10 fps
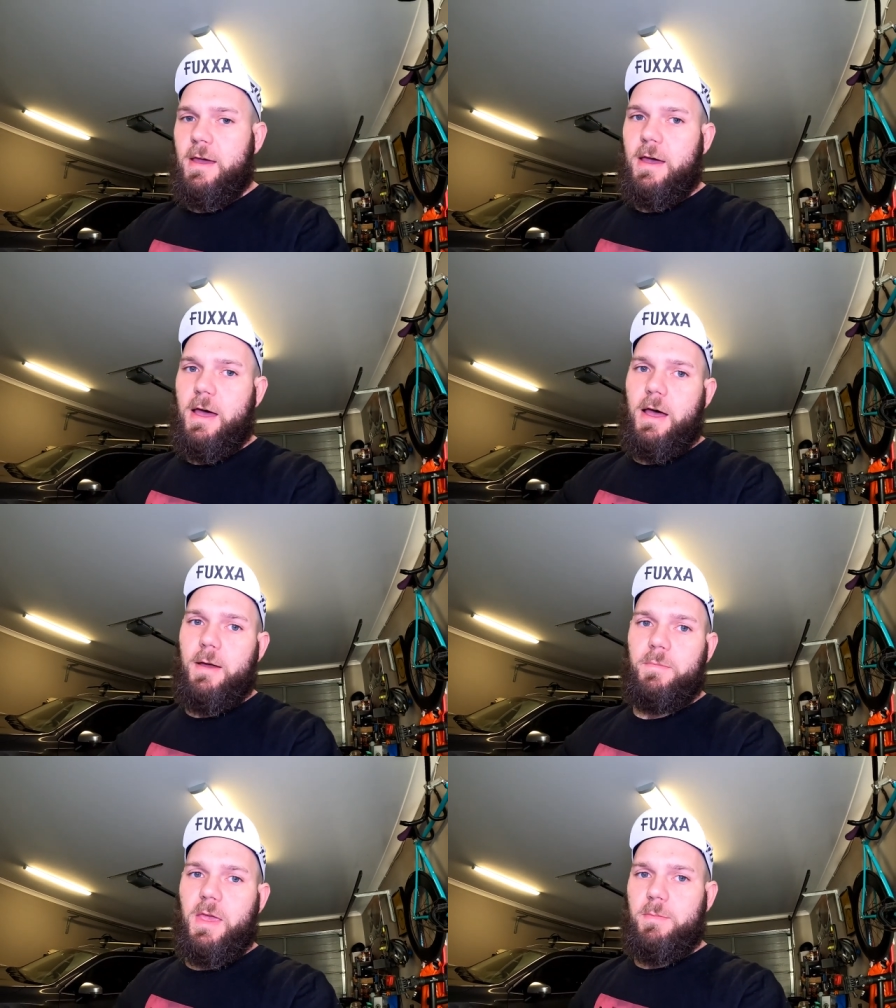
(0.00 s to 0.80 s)

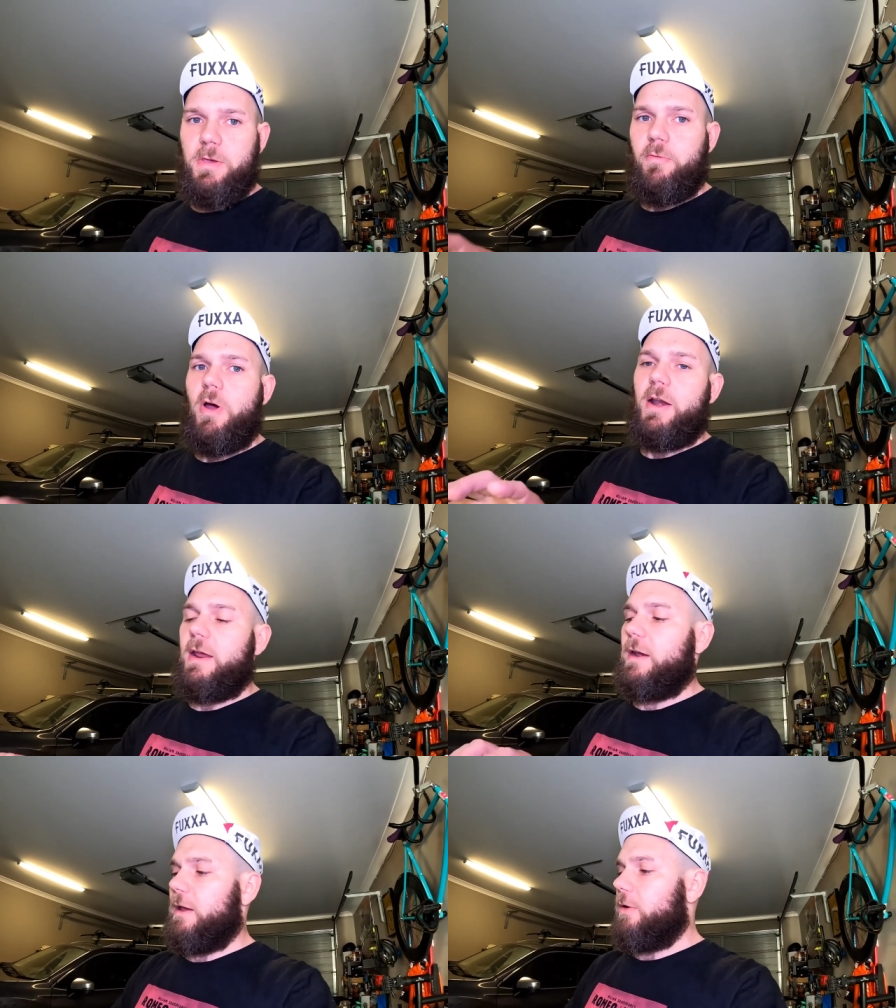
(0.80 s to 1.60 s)
Um, keeping your right
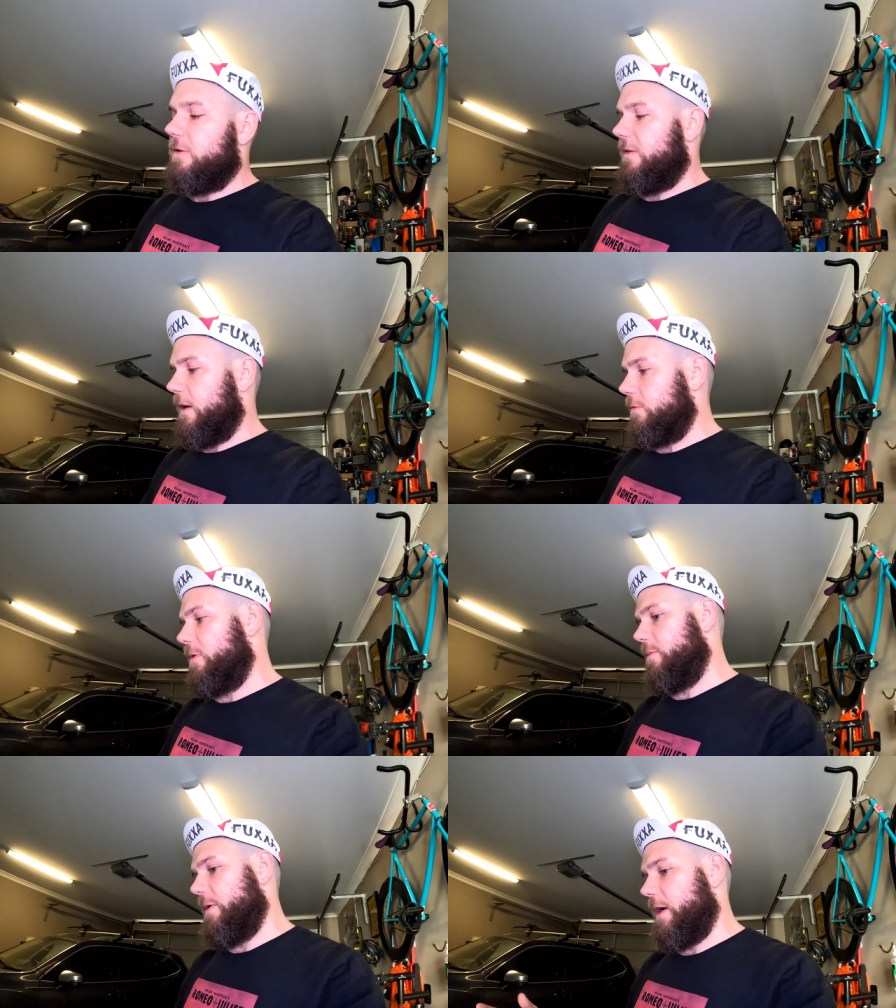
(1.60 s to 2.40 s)
hand in contact
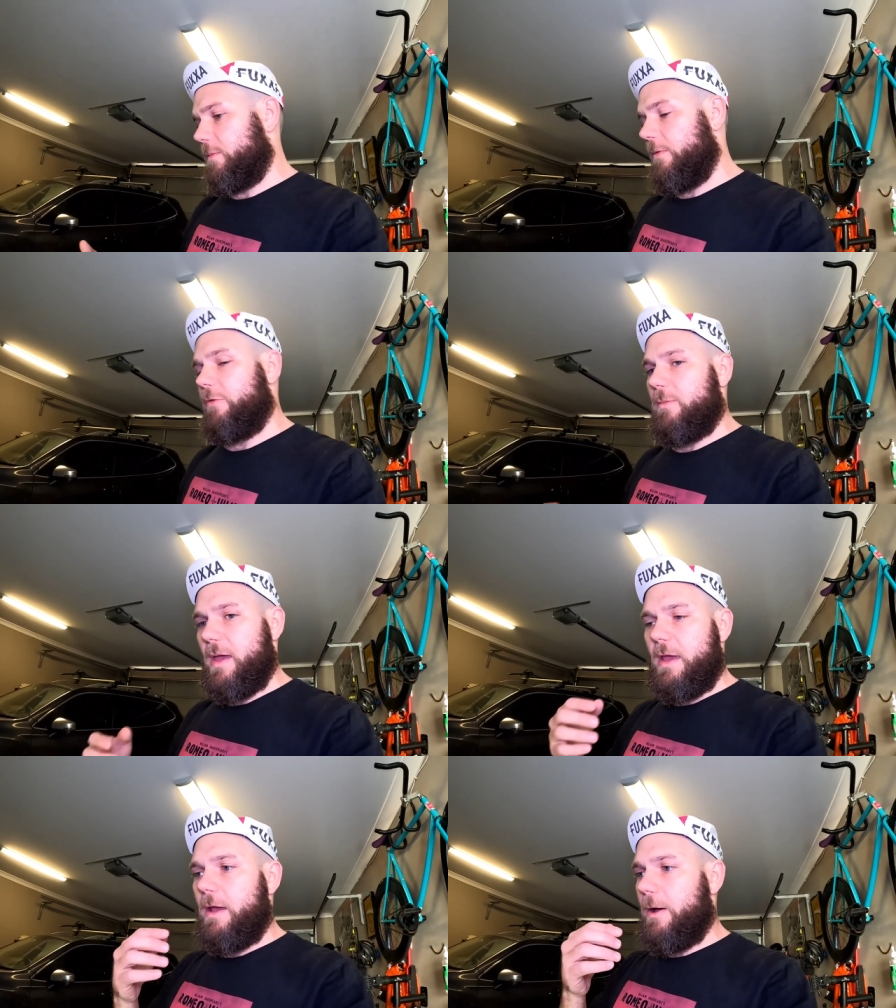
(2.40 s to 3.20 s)
with the bike, but for
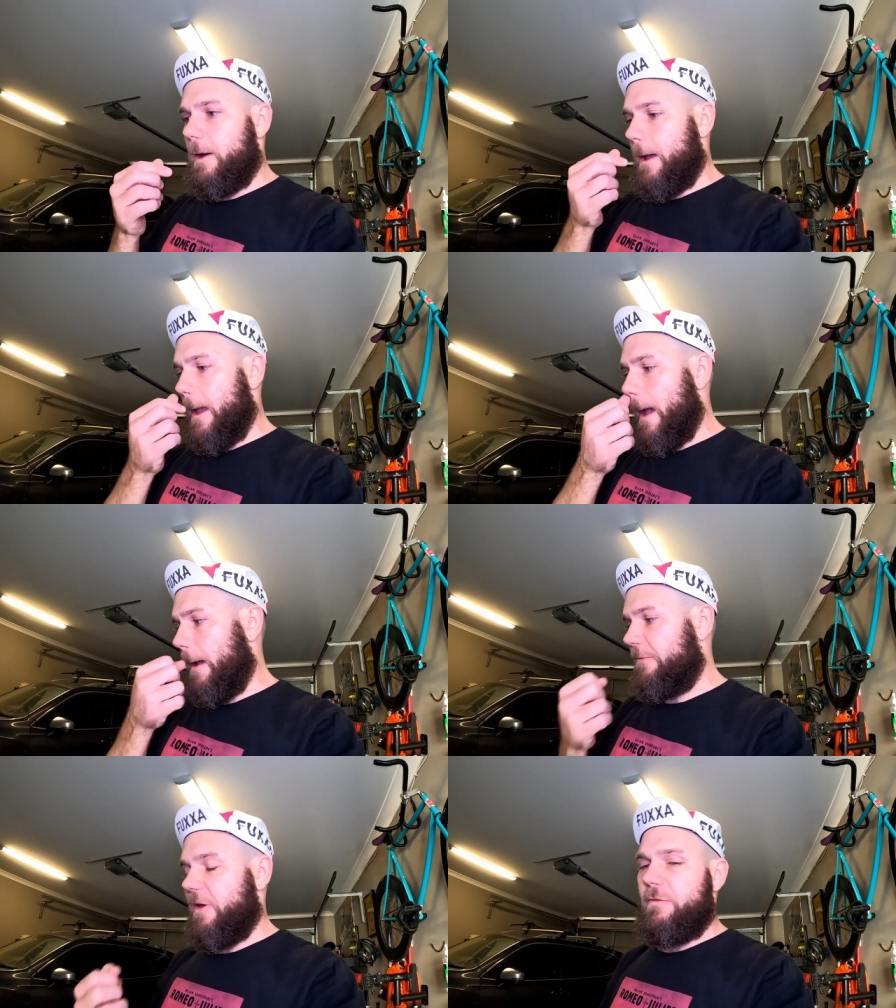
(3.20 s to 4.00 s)
me, I
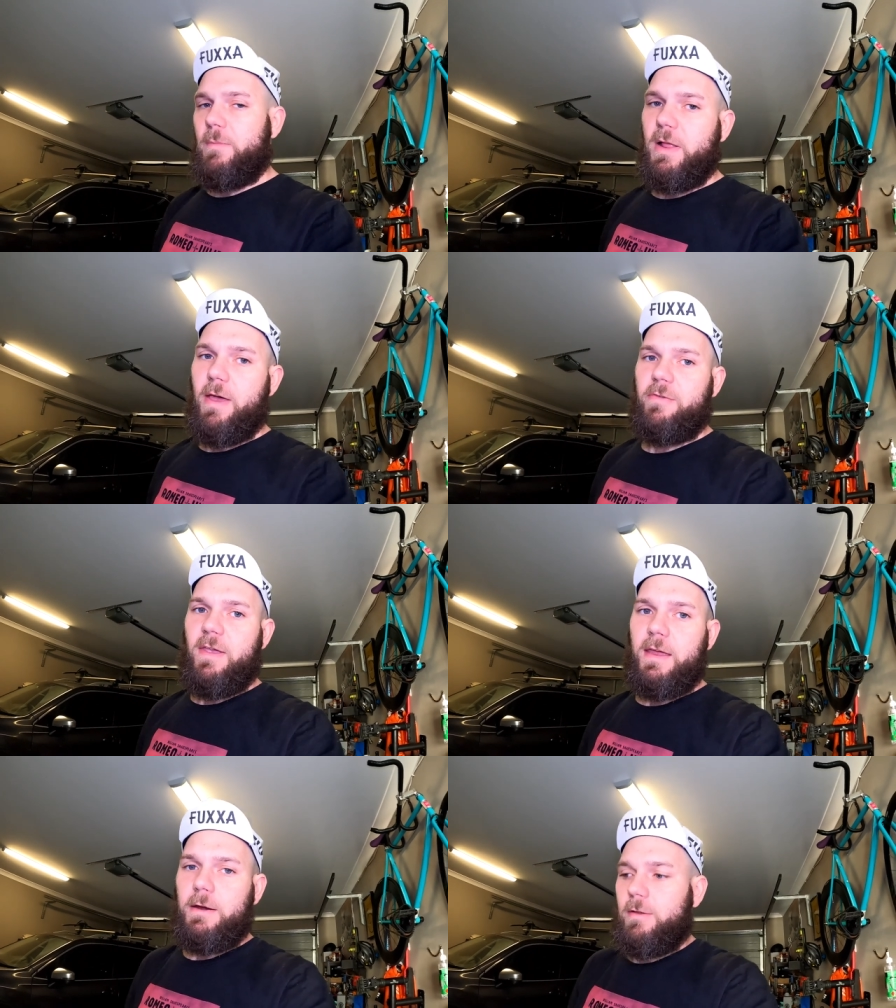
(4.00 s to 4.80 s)
uh, favoured my left
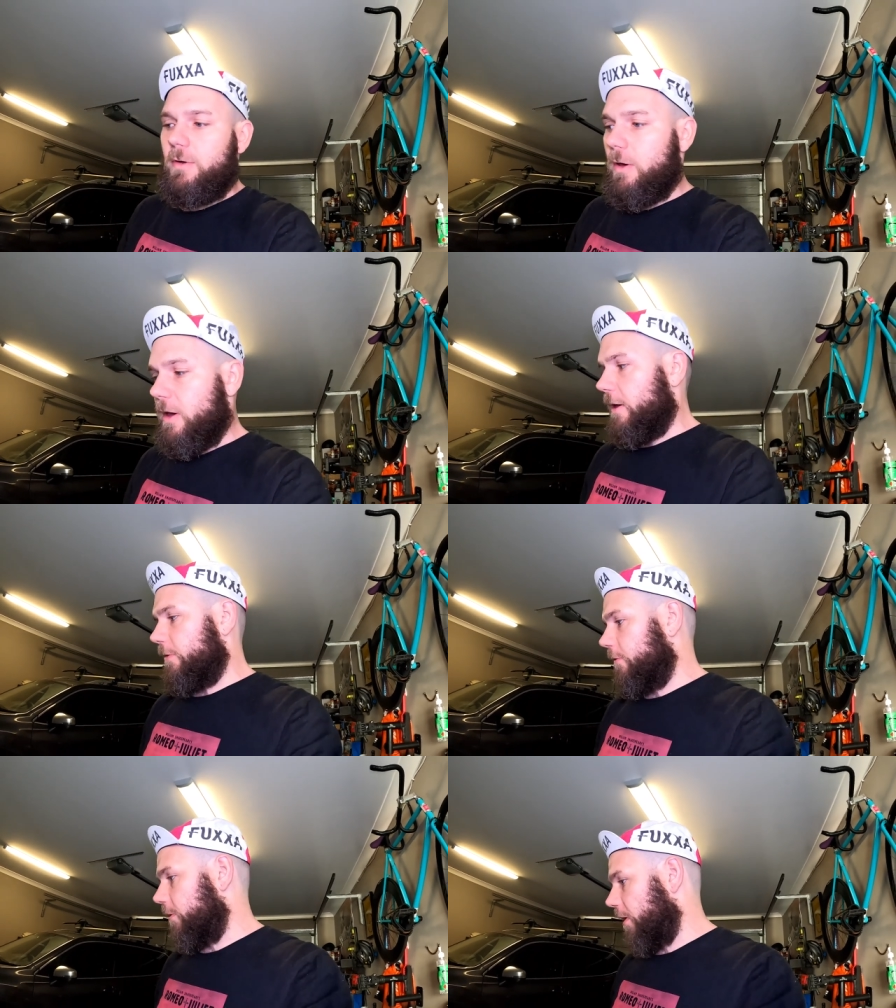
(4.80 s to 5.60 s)
hand, and so
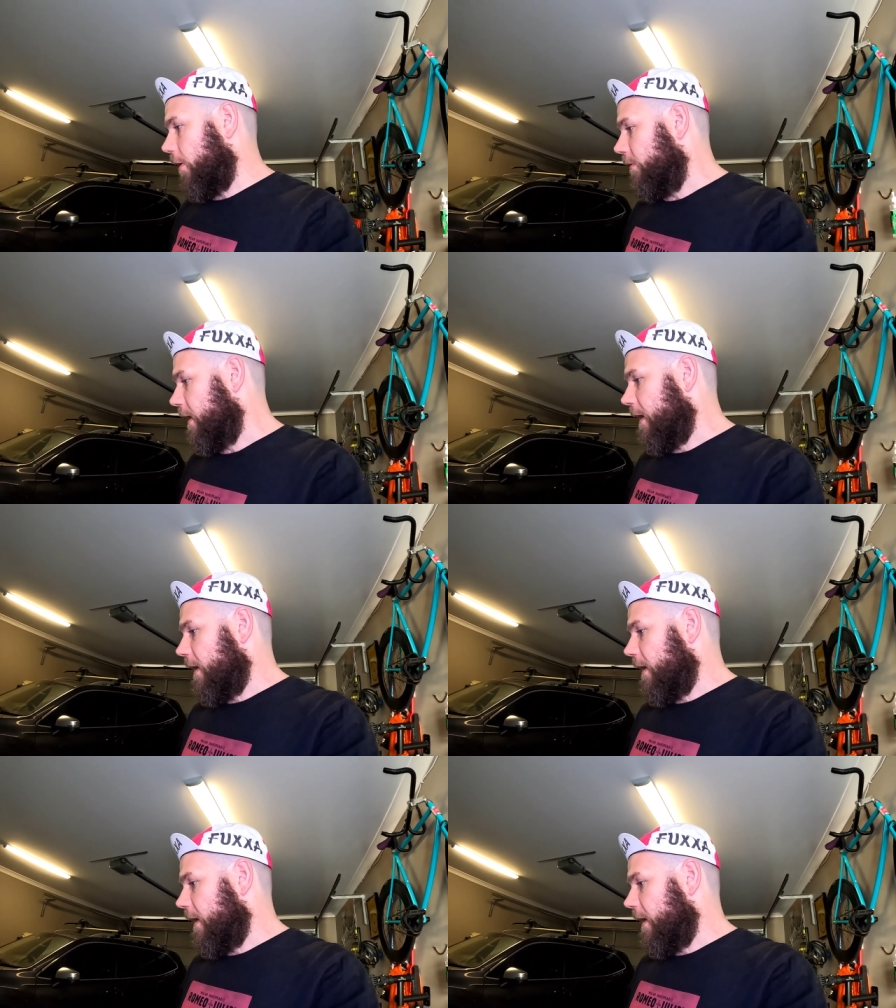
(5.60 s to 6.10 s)
as a result,